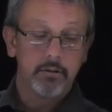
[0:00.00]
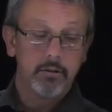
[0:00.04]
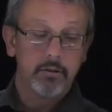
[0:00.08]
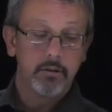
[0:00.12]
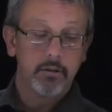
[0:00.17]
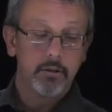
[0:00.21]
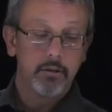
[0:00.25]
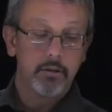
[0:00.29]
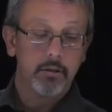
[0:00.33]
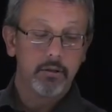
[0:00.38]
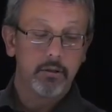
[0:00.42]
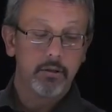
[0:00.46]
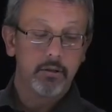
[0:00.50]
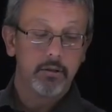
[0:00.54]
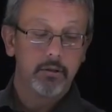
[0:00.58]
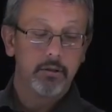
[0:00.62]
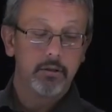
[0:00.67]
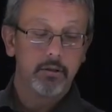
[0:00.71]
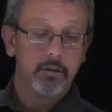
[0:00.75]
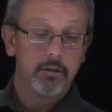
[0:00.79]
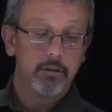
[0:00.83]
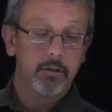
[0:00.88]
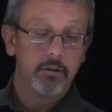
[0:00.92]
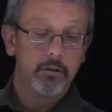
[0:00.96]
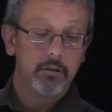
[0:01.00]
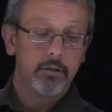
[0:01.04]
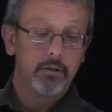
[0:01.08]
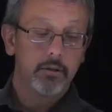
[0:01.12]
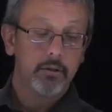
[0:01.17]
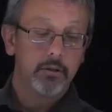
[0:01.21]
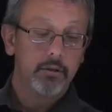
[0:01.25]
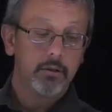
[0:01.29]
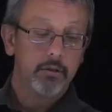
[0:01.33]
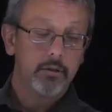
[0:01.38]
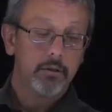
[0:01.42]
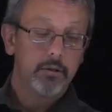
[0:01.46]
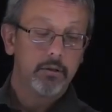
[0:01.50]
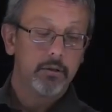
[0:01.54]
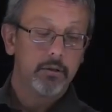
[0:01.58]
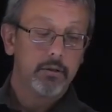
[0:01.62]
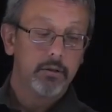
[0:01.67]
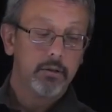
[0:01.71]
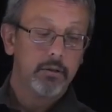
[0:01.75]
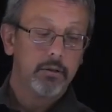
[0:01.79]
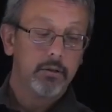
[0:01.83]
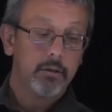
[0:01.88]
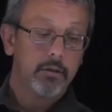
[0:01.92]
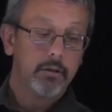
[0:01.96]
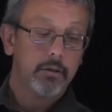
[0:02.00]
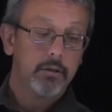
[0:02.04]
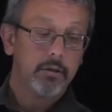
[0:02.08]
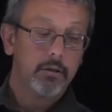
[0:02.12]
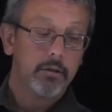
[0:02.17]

(silence)